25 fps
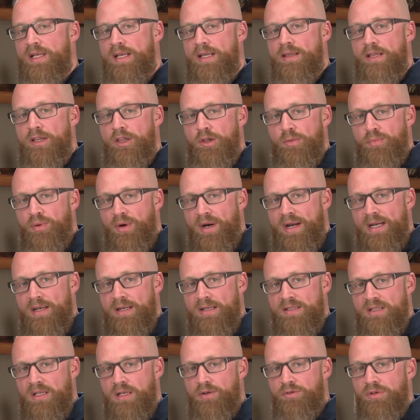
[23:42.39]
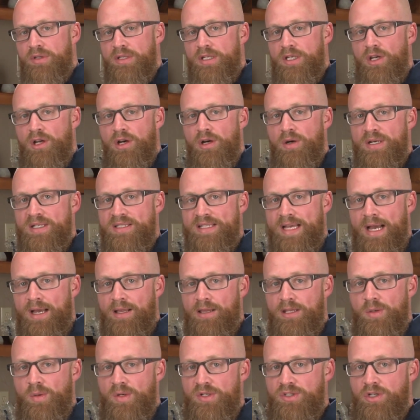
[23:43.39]
in, then the brain doesn't really know
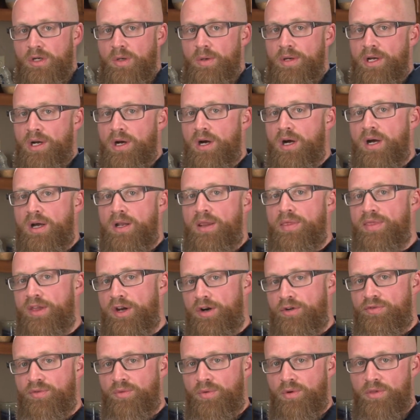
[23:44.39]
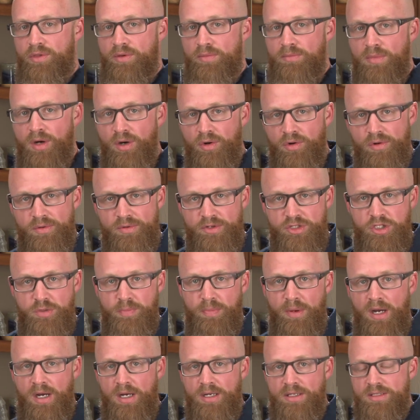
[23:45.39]
exactly what's going on. Therefore, the motor
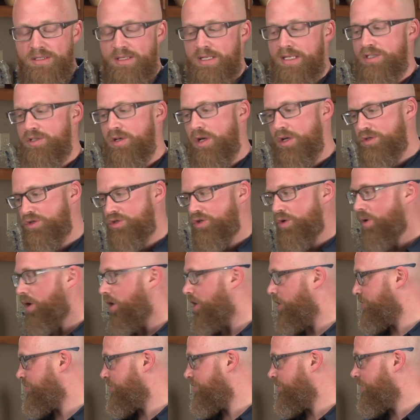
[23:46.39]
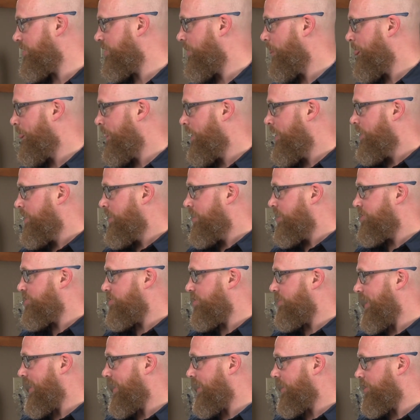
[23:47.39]
response is also altered.
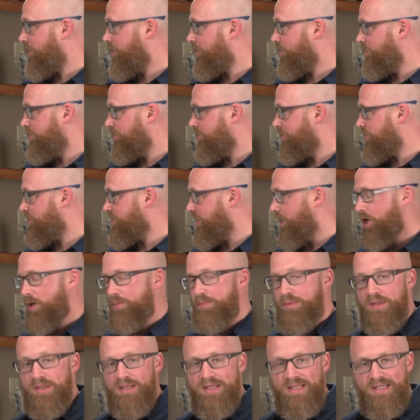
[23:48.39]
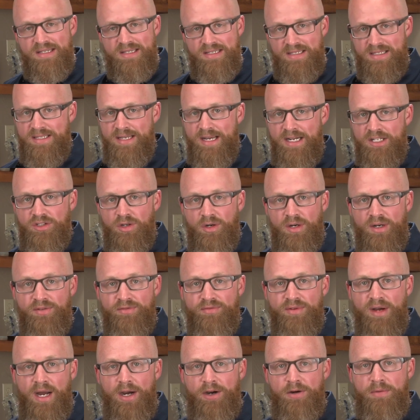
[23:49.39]
So that includes our ability to detect our
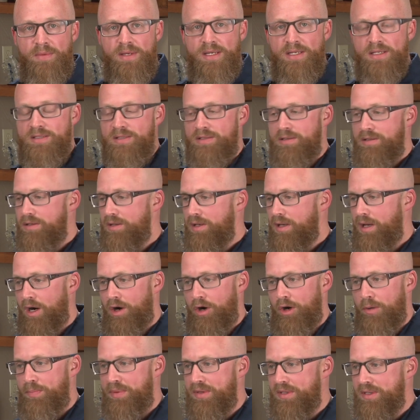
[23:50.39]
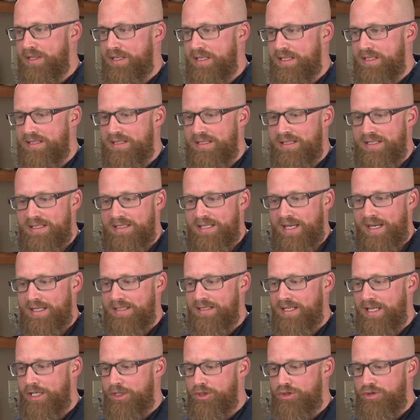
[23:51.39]
environment, our ability to
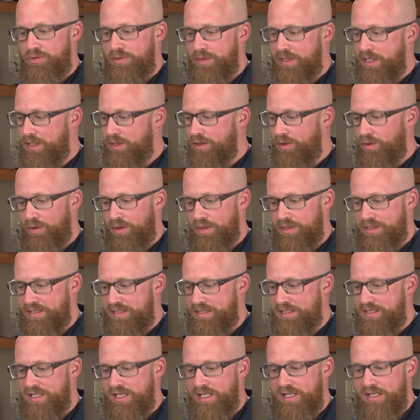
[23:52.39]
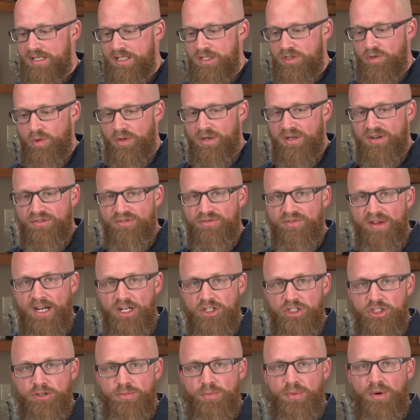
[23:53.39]
detect injury or disease or
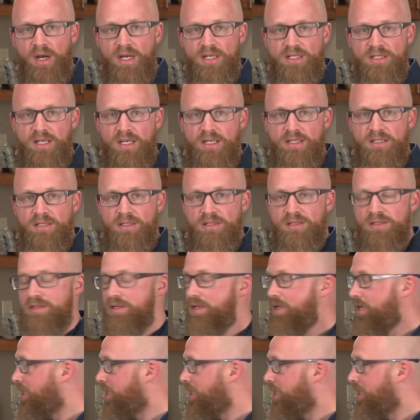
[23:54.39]
infectious processes,